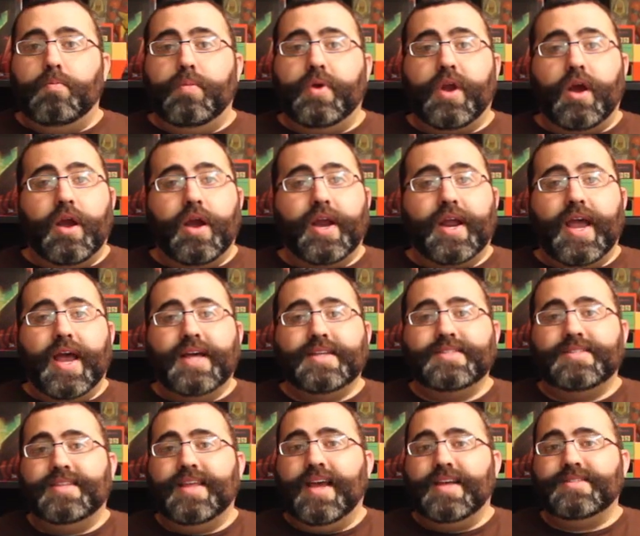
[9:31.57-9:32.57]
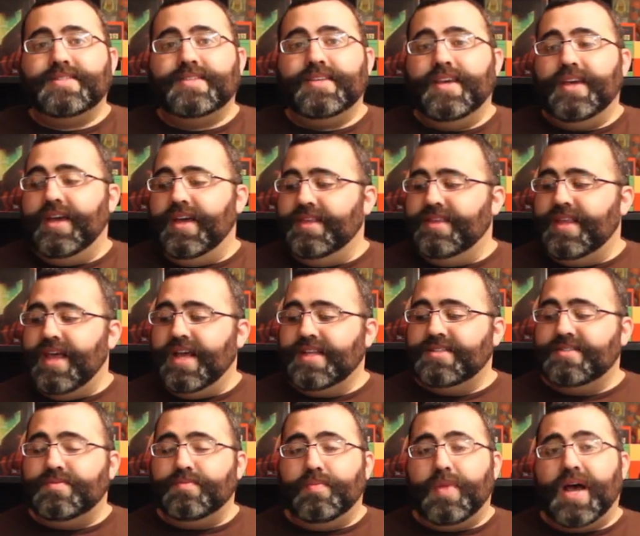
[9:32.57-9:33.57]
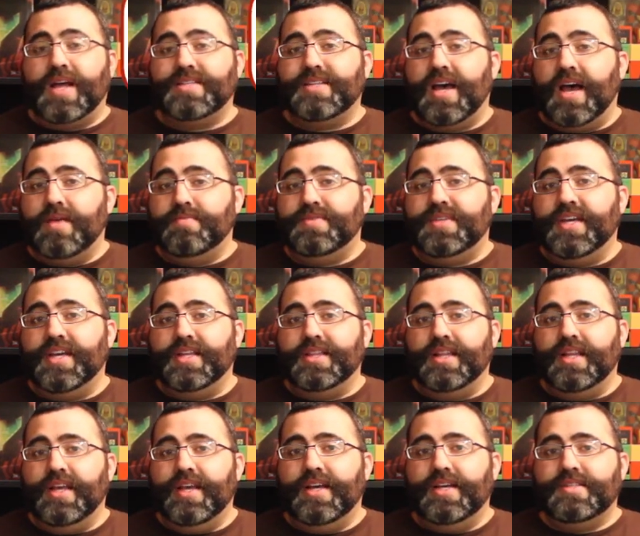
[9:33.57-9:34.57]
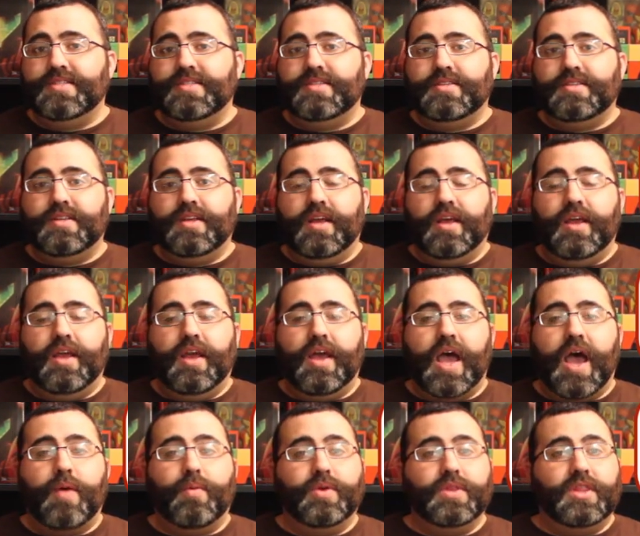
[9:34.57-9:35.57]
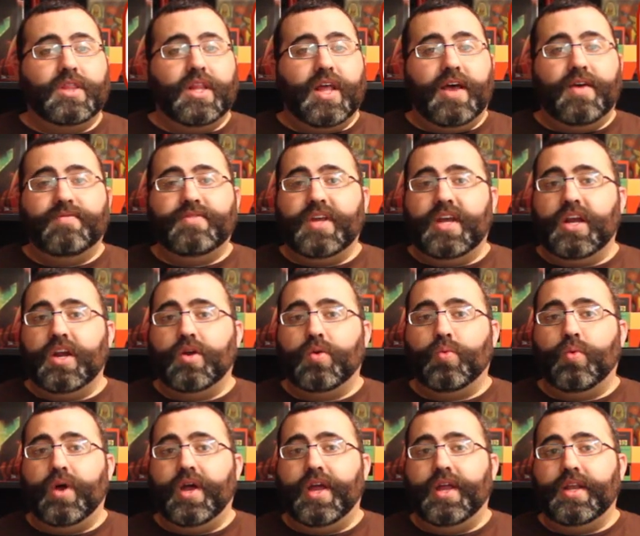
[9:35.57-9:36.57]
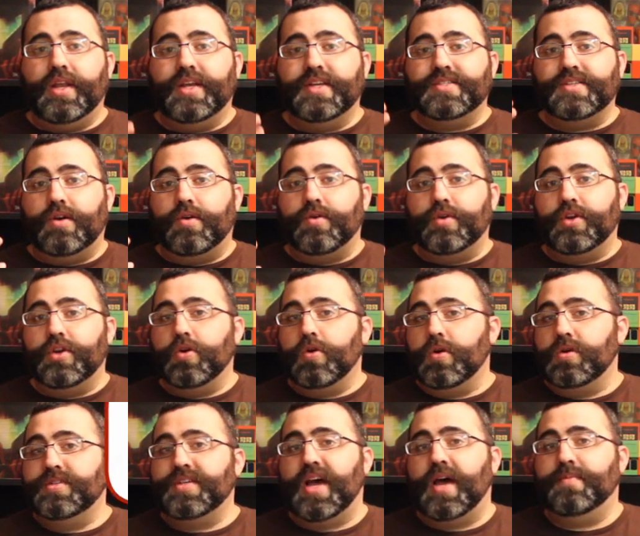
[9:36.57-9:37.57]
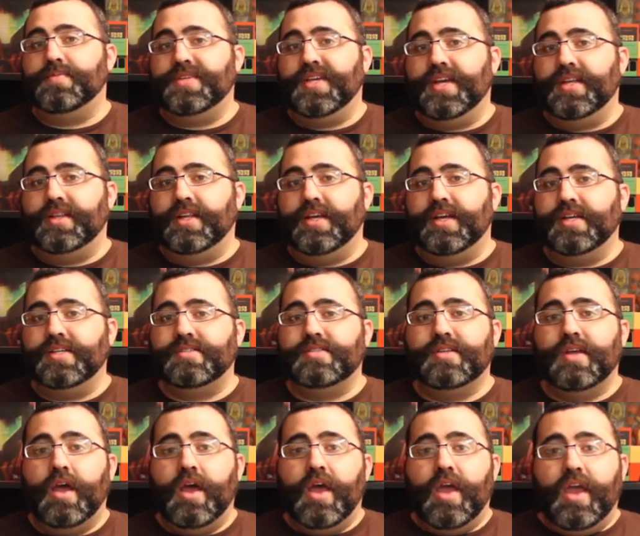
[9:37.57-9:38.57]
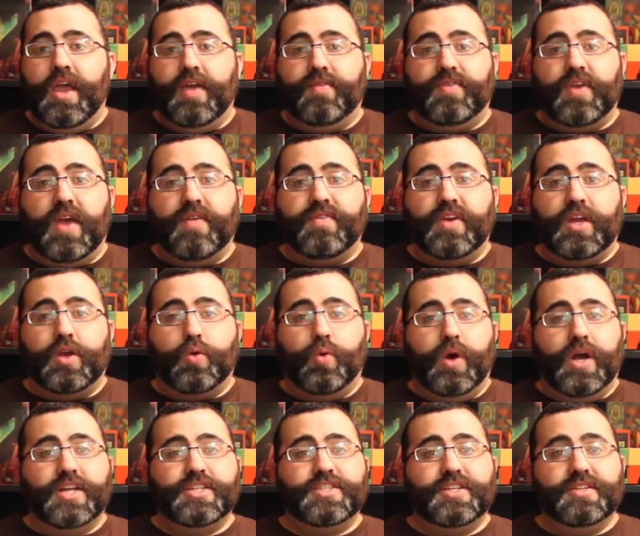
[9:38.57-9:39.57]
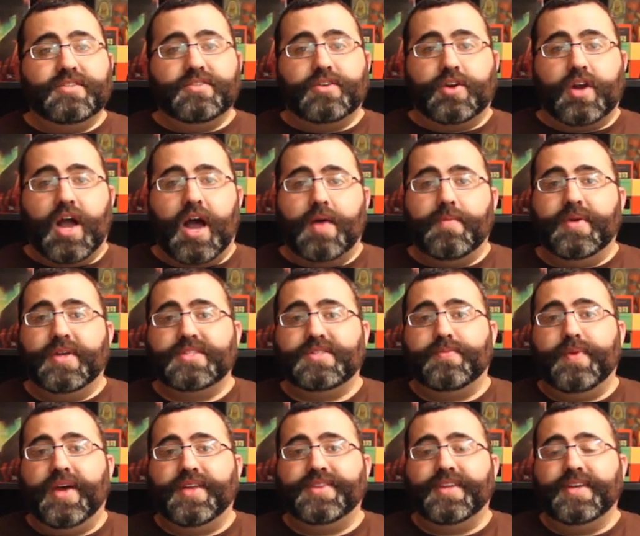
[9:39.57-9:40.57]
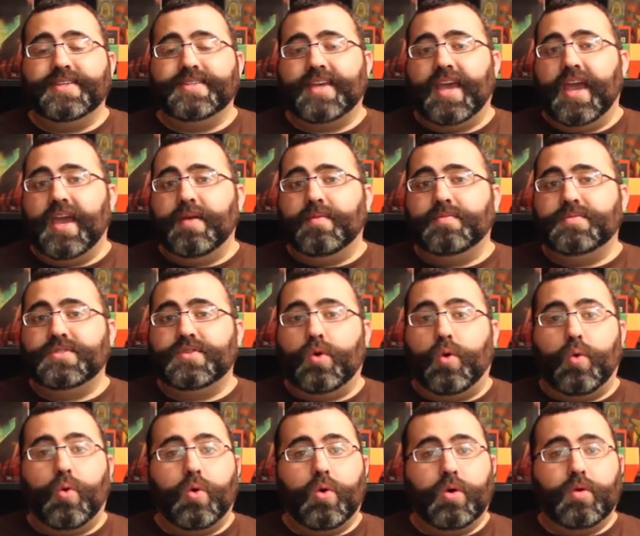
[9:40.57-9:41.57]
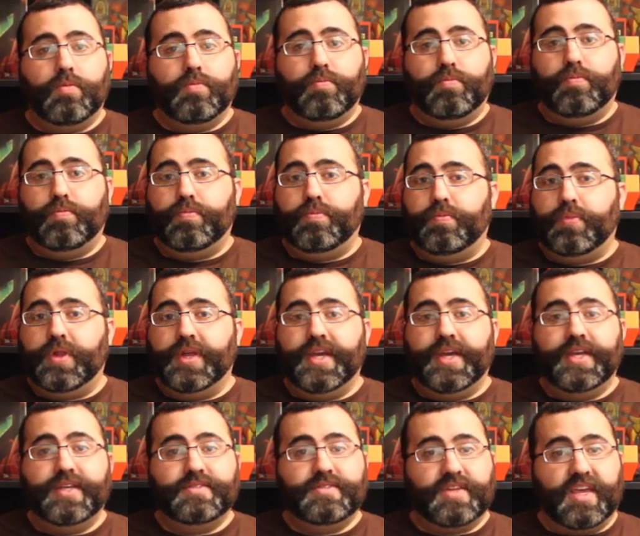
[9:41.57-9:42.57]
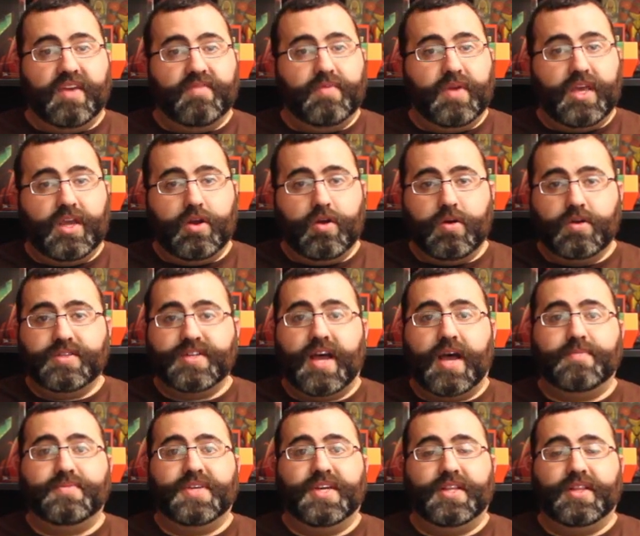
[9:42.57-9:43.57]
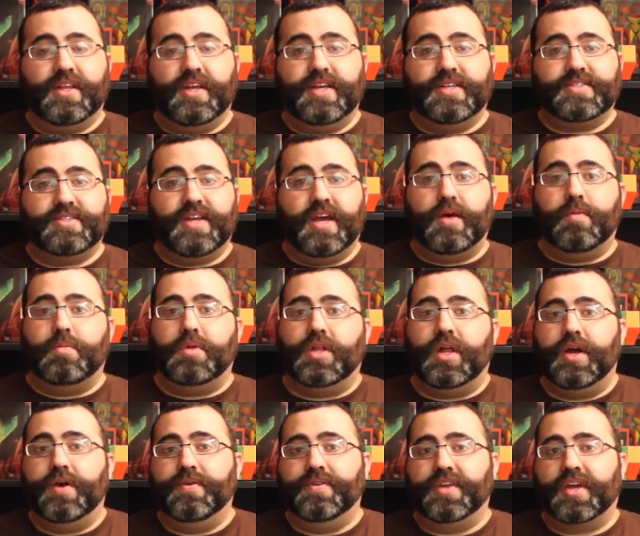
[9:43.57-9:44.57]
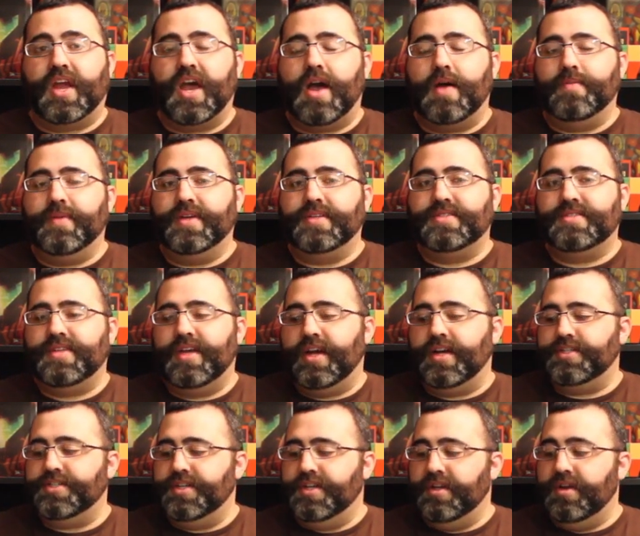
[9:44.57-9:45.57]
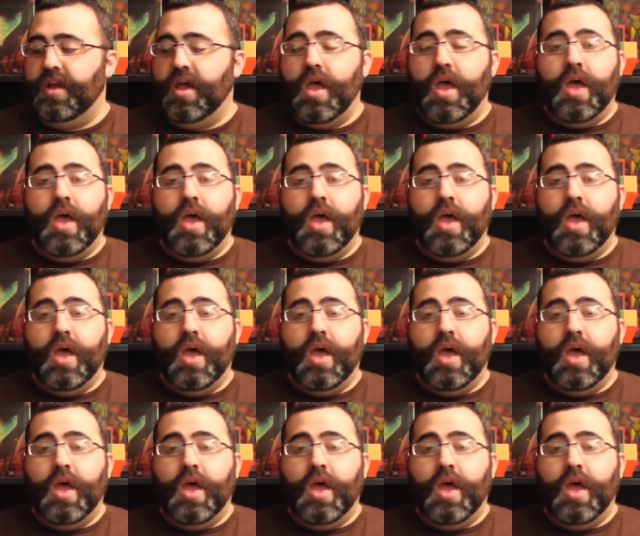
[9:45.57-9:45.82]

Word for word: But alright, guys, that's it. That's my top 10 list. I would love to hear what is on your top 10 list. If you have any questions or comments about these games or please give me your top 10 list down below in the comments section.